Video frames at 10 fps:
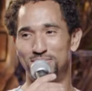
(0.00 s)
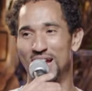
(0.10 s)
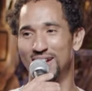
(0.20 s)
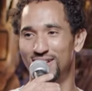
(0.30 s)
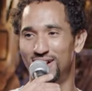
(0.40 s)

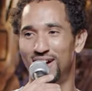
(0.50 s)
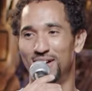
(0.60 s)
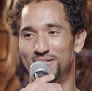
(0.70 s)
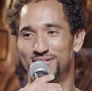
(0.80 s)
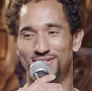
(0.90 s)
Black
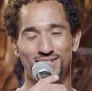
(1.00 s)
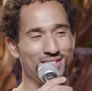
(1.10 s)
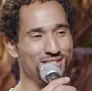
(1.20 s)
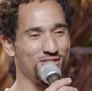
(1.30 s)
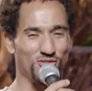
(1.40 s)
love.
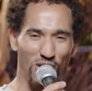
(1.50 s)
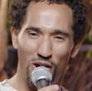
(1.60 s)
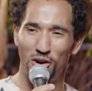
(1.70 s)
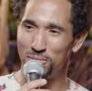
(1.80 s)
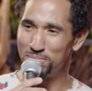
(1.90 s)

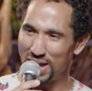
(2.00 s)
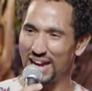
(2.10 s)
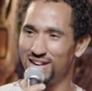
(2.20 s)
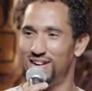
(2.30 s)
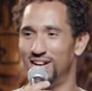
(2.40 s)
Strong
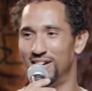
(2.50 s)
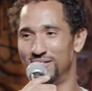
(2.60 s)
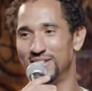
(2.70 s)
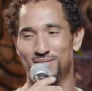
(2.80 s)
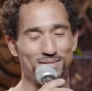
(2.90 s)
black
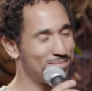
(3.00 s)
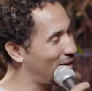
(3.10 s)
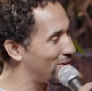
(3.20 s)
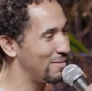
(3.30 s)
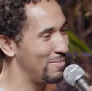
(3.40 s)
love. That's what I'm
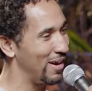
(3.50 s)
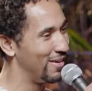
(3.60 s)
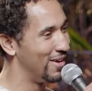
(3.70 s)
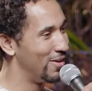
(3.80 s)
talking about.